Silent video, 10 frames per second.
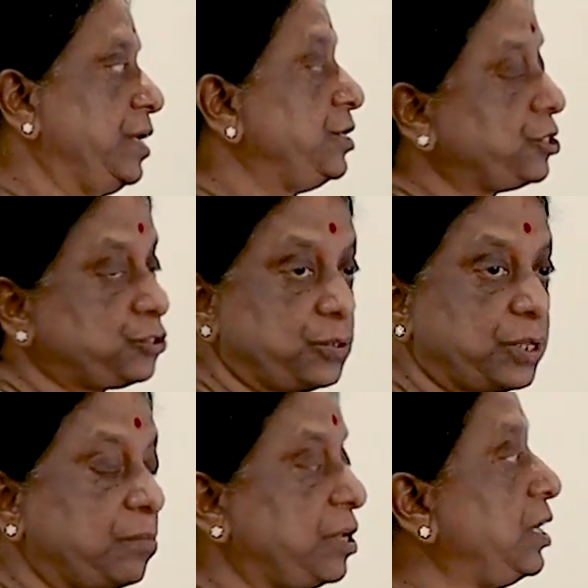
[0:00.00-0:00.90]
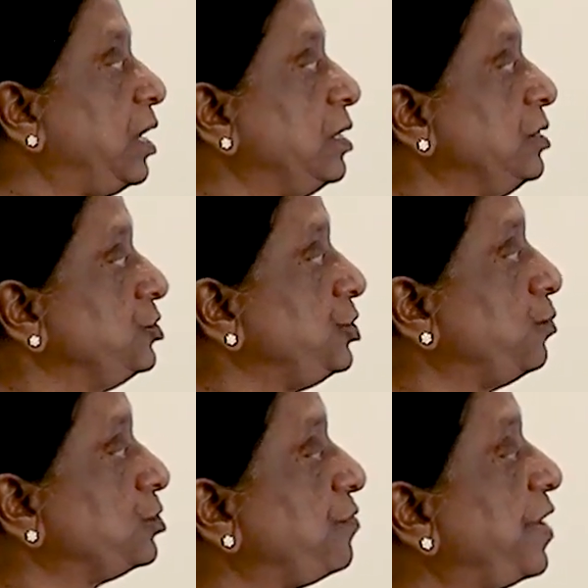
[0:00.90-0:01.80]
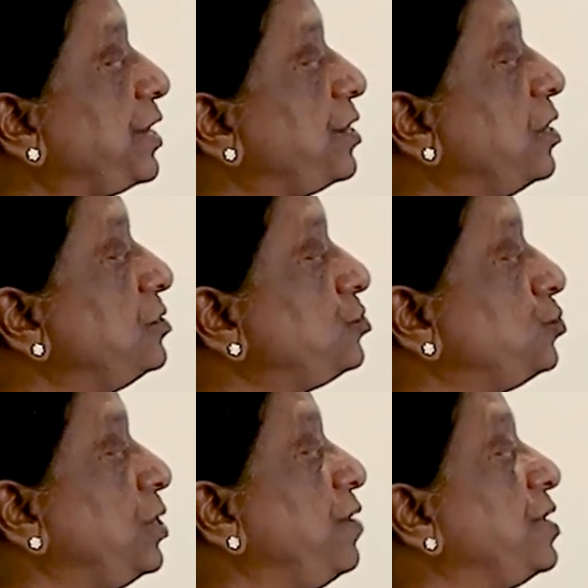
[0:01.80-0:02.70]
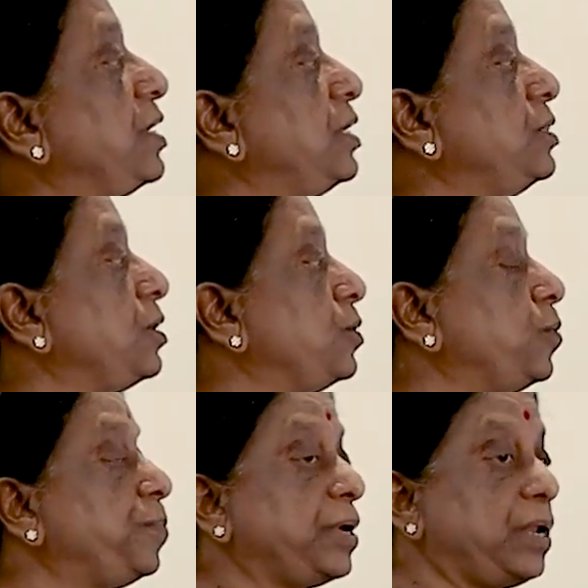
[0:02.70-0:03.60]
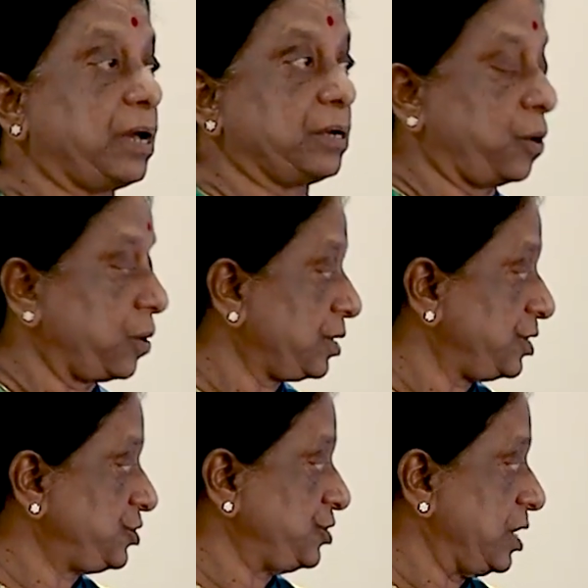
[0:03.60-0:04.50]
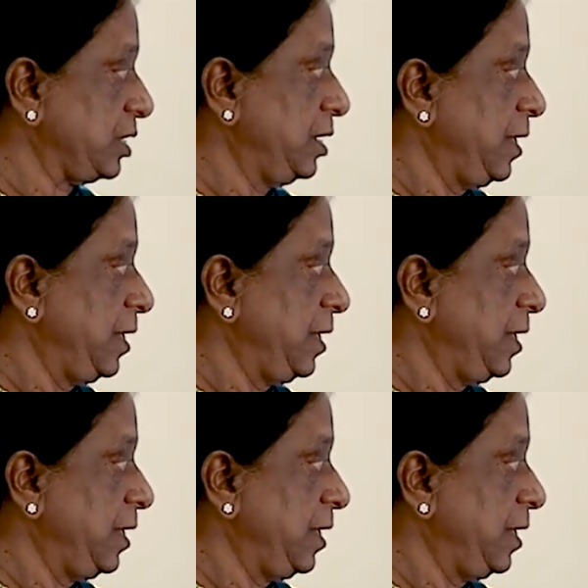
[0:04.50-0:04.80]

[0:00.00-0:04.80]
Yashoda Maya, she was a wet nurse to Devakinandan Gopala, Lord Krishna.